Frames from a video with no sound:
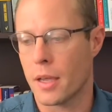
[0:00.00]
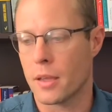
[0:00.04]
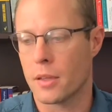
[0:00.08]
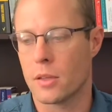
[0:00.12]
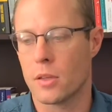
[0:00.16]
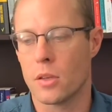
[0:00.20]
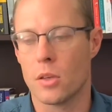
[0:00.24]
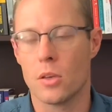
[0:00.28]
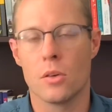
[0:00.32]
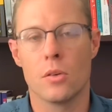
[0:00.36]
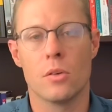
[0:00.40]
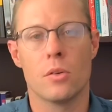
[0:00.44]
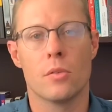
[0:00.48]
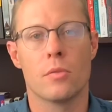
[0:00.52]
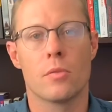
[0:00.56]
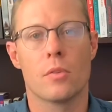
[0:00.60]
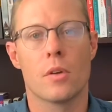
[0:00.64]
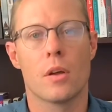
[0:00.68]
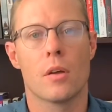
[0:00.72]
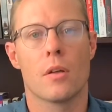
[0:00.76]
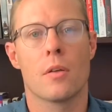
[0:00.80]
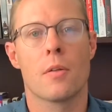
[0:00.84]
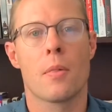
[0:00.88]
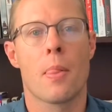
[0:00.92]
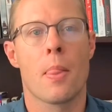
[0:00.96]
that
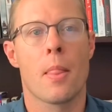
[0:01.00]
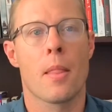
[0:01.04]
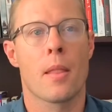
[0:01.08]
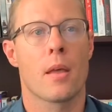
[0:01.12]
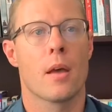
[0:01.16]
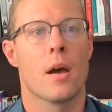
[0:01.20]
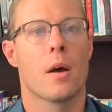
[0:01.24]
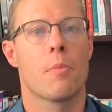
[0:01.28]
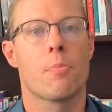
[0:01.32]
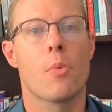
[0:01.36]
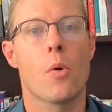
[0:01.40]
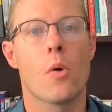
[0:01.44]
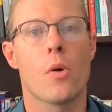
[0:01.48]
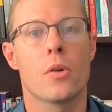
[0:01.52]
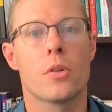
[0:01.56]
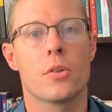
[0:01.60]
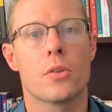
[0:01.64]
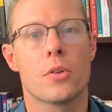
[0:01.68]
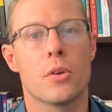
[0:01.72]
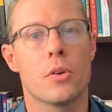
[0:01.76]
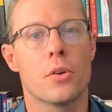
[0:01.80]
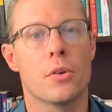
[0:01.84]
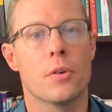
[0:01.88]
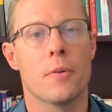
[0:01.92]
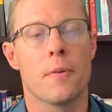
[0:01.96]
you
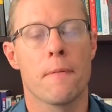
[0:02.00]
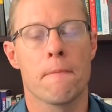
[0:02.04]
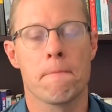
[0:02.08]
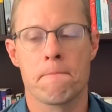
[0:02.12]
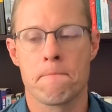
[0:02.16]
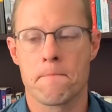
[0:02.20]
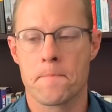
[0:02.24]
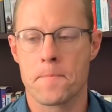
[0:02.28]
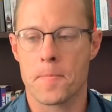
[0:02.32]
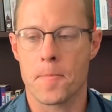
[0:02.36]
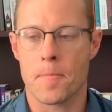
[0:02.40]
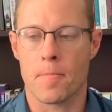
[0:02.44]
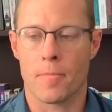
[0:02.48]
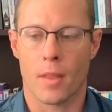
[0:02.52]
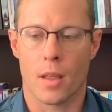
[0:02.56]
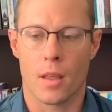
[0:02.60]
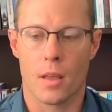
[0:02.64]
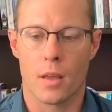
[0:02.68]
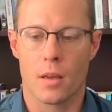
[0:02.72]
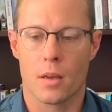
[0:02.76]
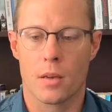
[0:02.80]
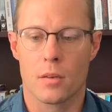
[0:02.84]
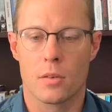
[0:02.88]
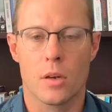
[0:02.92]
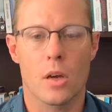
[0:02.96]
appoint to
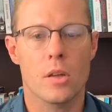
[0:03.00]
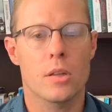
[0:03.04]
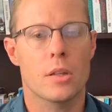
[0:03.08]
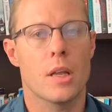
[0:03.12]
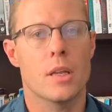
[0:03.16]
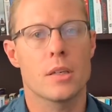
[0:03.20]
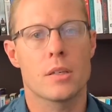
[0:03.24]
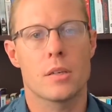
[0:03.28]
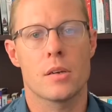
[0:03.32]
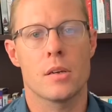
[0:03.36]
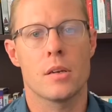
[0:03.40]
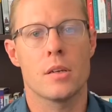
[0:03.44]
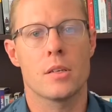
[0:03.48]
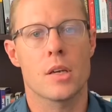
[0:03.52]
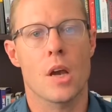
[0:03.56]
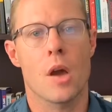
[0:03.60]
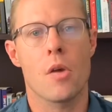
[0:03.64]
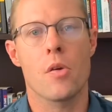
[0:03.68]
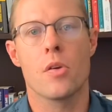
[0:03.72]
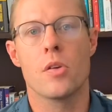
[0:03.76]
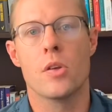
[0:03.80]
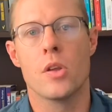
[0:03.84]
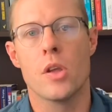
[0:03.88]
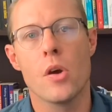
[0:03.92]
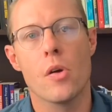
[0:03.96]
not
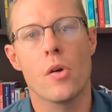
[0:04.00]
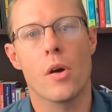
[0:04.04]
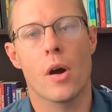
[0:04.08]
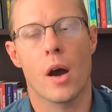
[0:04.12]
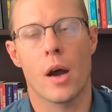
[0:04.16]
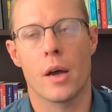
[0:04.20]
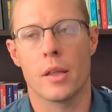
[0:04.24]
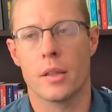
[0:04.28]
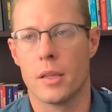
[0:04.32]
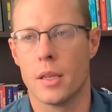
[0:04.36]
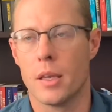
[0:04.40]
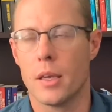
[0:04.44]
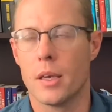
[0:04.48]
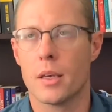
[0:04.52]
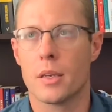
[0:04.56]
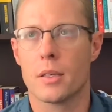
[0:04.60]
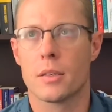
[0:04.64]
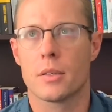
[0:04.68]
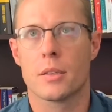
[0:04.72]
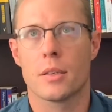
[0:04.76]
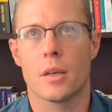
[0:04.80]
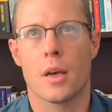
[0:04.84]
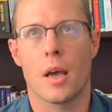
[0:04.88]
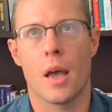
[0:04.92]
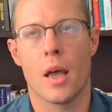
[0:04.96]
necessarily show you new
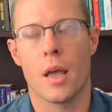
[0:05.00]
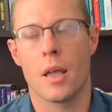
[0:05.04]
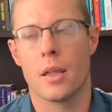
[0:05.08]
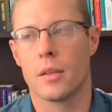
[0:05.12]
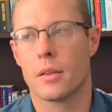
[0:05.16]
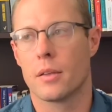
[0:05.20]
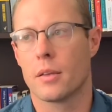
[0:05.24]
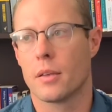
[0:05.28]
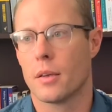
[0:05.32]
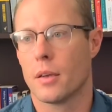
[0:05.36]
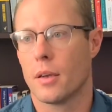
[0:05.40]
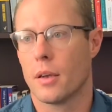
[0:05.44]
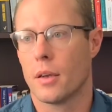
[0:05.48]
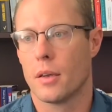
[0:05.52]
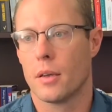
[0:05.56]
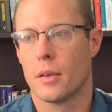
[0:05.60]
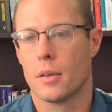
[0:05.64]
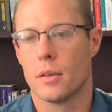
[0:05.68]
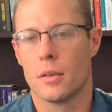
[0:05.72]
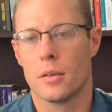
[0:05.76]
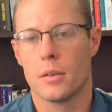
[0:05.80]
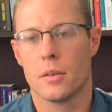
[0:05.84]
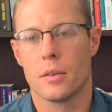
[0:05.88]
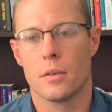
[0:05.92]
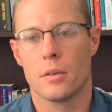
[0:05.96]
ideas and
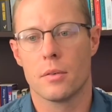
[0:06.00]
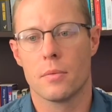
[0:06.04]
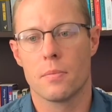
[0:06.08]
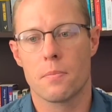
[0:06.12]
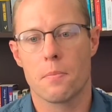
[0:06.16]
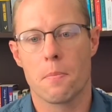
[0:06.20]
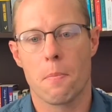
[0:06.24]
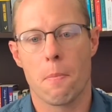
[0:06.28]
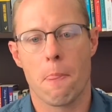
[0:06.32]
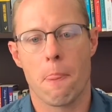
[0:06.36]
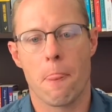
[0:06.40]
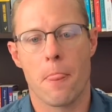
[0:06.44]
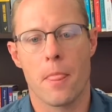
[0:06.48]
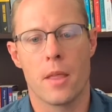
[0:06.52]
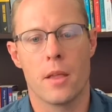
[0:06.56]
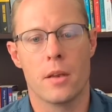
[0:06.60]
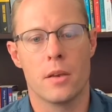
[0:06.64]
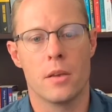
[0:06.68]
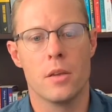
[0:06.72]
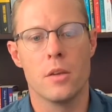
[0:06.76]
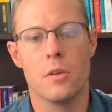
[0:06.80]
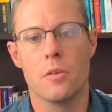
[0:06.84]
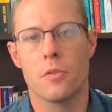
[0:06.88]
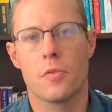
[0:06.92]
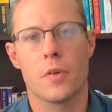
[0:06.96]

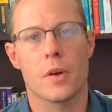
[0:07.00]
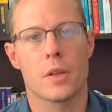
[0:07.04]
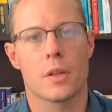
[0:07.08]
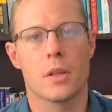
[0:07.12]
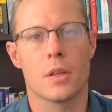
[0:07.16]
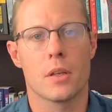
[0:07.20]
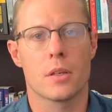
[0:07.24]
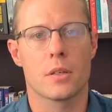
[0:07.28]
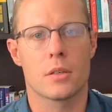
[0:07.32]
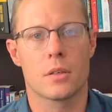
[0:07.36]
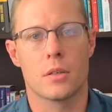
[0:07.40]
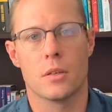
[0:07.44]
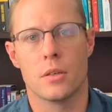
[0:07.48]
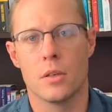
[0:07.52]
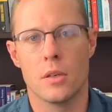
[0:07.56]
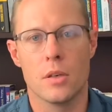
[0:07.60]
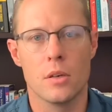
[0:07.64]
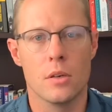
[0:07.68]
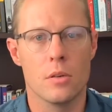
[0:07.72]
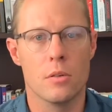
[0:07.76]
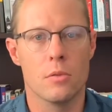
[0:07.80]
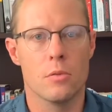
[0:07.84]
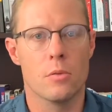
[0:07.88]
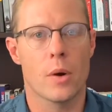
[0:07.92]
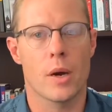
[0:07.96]
new fitness,
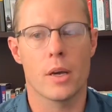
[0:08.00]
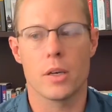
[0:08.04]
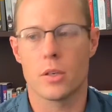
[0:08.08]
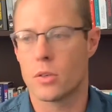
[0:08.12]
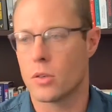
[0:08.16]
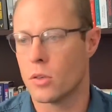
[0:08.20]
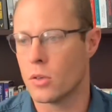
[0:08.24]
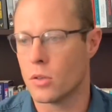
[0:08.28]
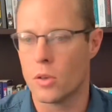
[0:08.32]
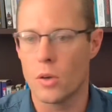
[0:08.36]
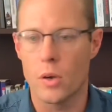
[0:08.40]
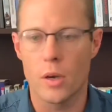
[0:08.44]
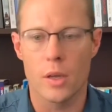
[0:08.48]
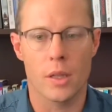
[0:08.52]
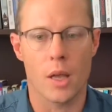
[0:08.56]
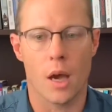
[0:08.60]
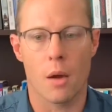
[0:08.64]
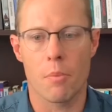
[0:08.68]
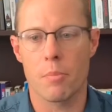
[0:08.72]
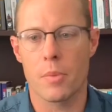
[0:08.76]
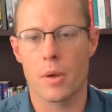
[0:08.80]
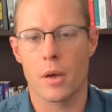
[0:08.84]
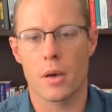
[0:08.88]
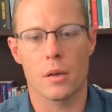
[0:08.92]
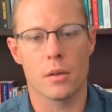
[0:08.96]
new ways to
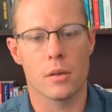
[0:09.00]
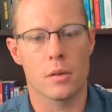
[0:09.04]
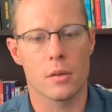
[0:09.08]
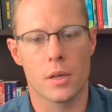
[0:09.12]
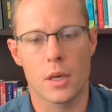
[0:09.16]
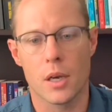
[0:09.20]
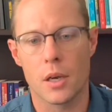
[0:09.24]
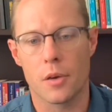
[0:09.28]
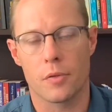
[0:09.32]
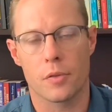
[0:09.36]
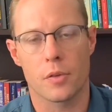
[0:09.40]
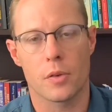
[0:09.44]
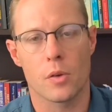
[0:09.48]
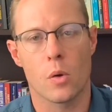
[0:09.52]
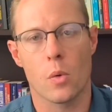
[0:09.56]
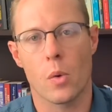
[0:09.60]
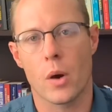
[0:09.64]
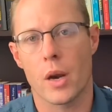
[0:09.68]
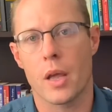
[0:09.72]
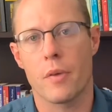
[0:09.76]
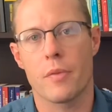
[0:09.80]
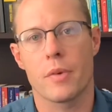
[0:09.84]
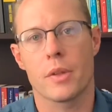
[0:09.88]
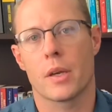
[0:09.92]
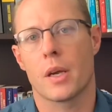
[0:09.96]
do a dumbbell
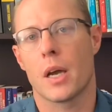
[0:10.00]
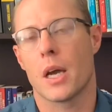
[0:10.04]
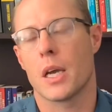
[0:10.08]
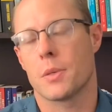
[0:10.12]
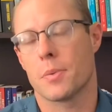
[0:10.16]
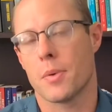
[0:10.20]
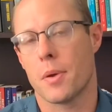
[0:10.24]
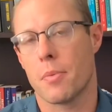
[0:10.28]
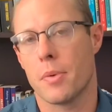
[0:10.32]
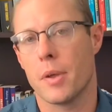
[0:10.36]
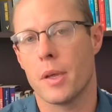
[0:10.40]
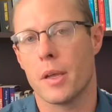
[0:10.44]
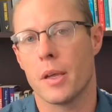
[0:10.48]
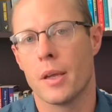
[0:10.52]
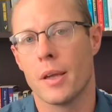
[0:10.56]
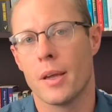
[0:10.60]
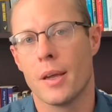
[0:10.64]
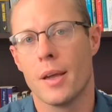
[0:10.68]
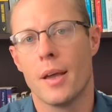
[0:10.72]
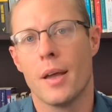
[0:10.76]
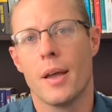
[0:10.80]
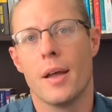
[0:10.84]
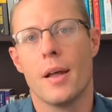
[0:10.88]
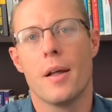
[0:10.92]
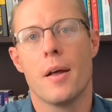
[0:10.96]
lift or whatever the case may
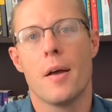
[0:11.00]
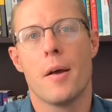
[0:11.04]
be.